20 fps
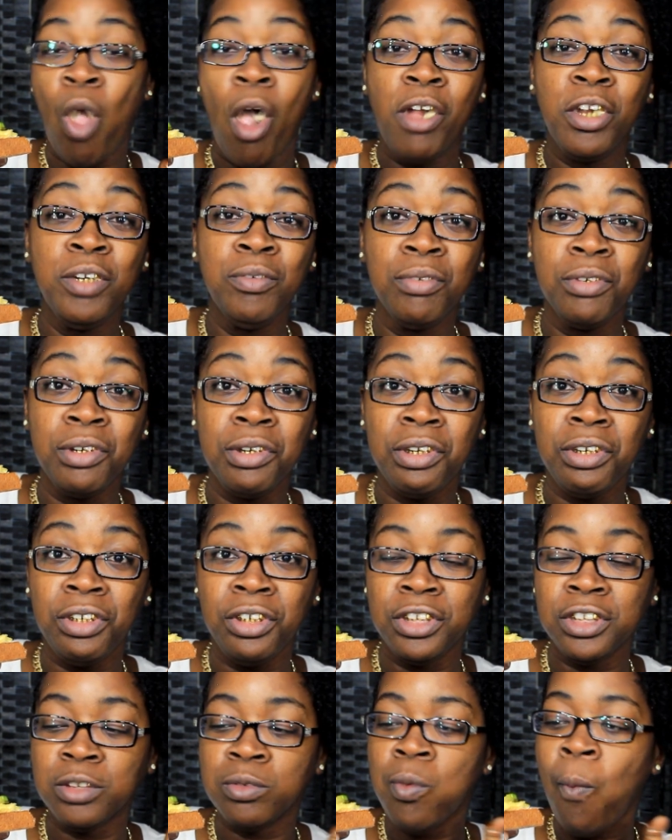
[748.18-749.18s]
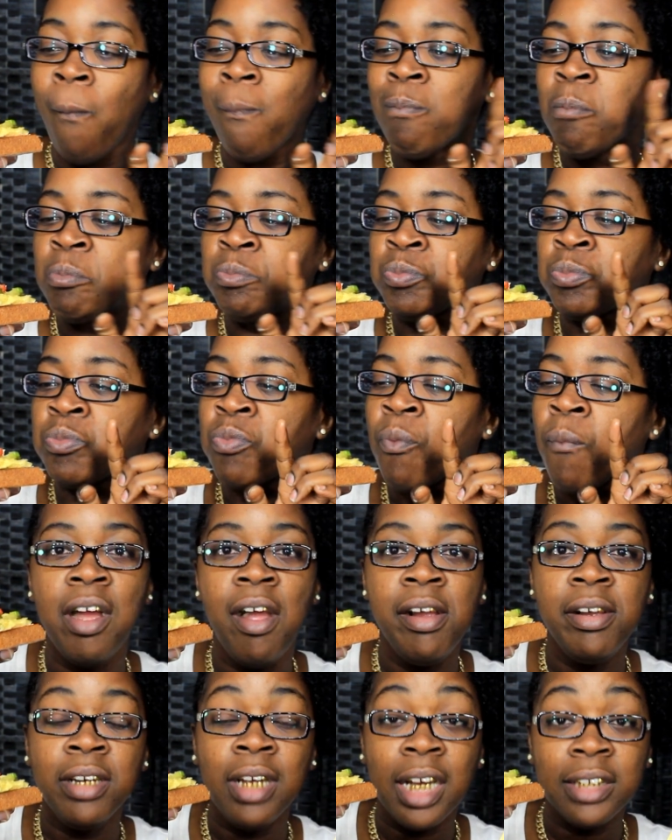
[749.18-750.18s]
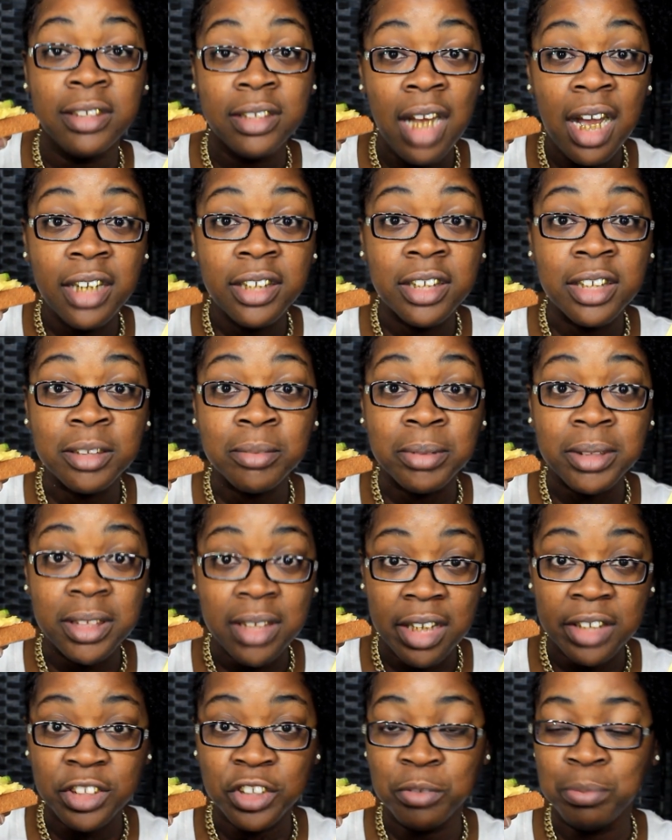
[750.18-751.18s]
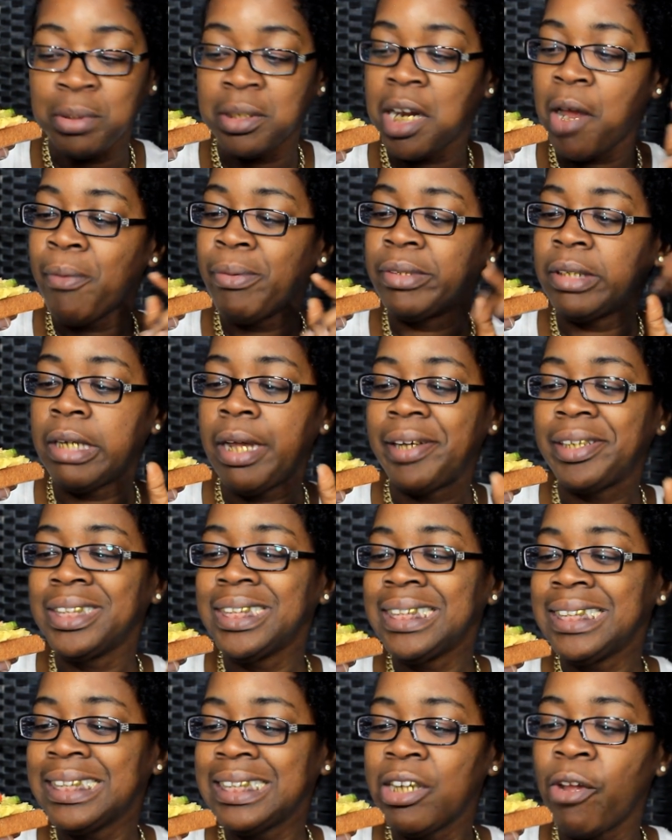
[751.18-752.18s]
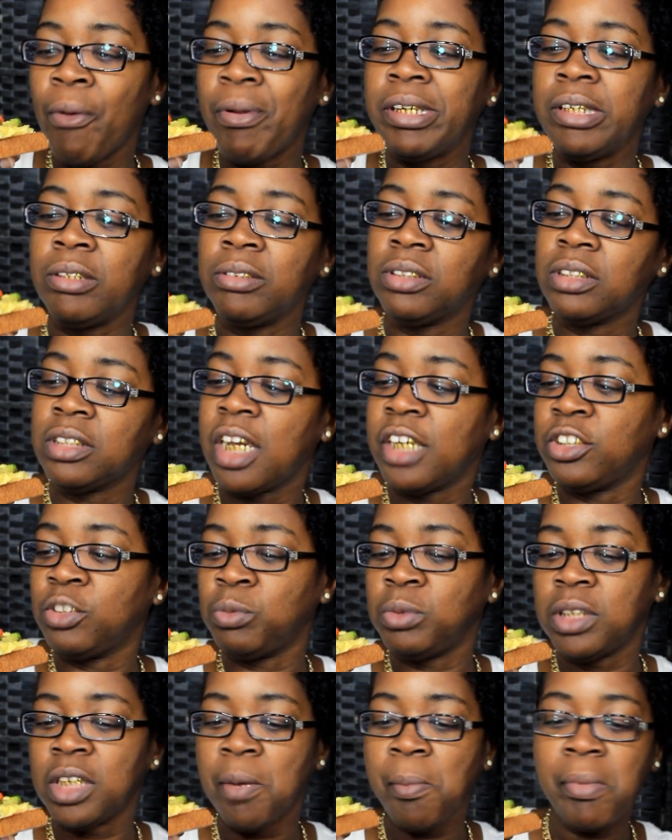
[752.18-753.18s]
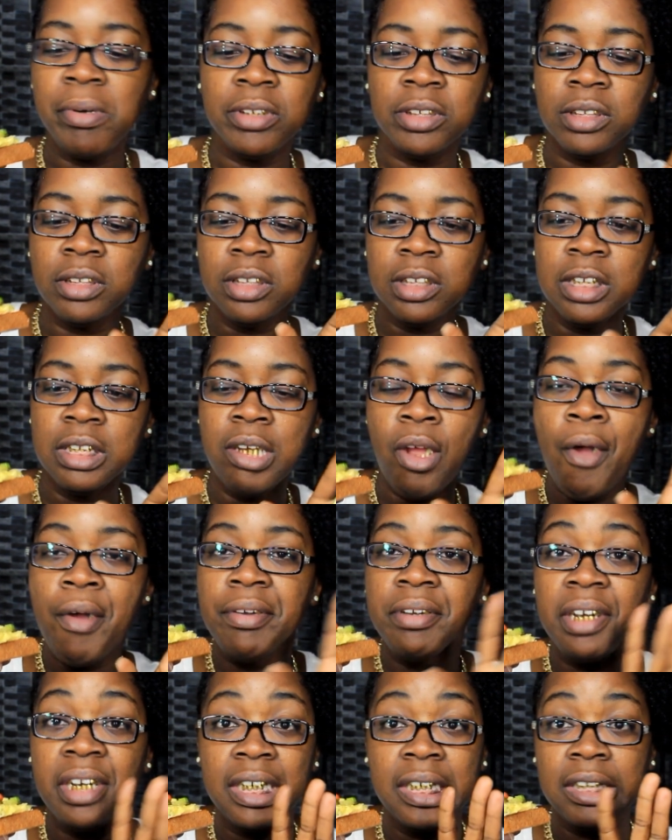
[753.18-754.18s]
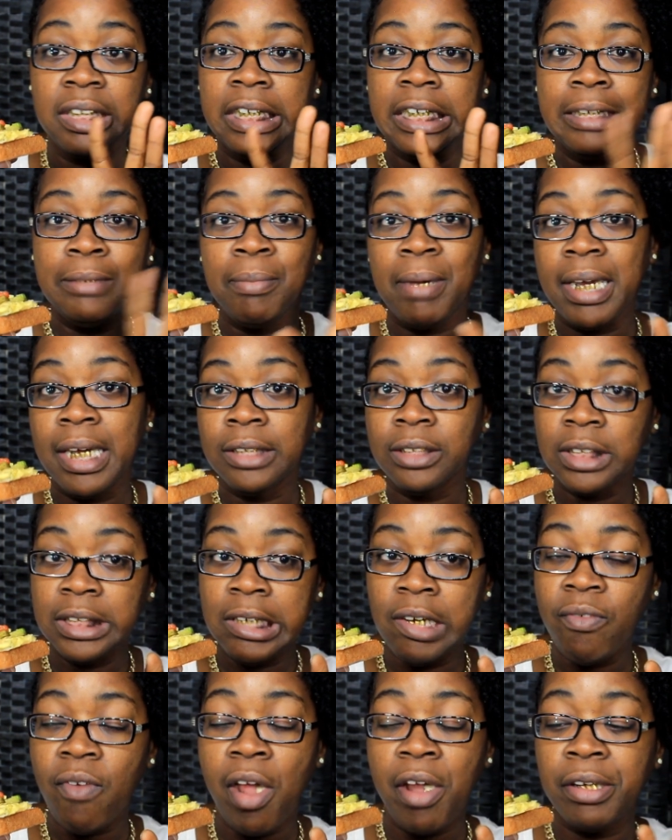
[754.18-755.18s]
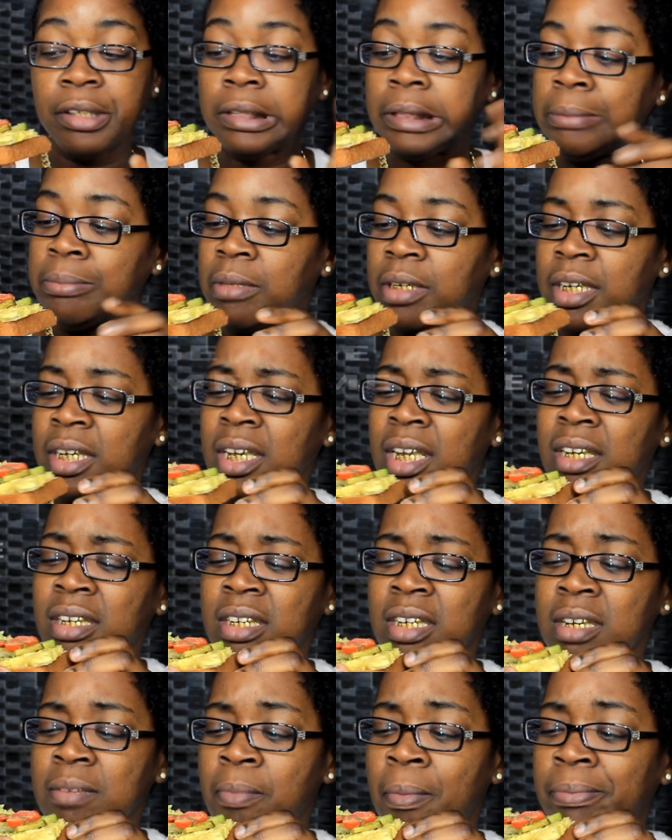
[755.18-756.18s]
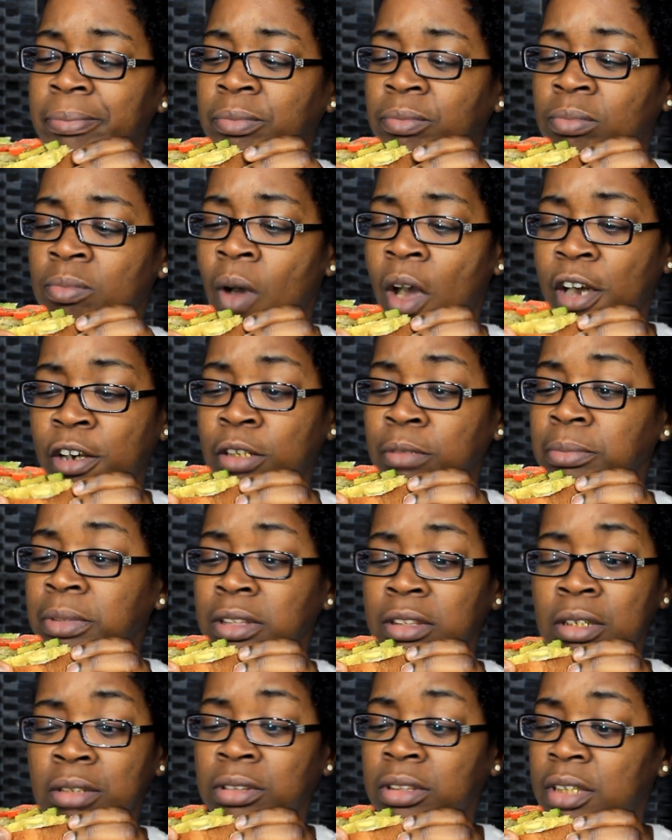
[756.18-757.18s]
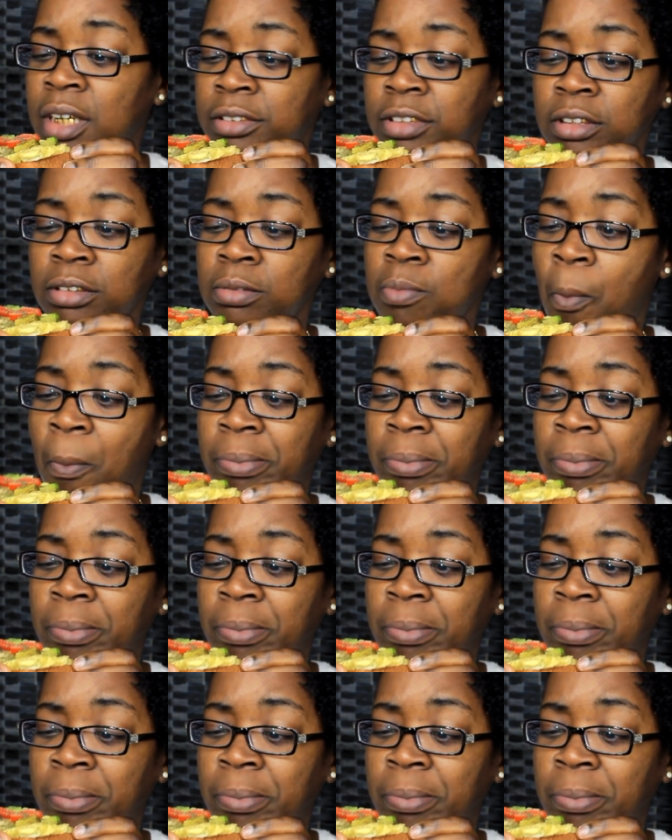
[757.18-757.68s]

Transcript: Even the egg. I started cooking some sausage, but I was like, eh, I don't eat no sausage with it. I'm gonna just see how that tastes by itself. And I'm glad I did. I don't miss no sausage.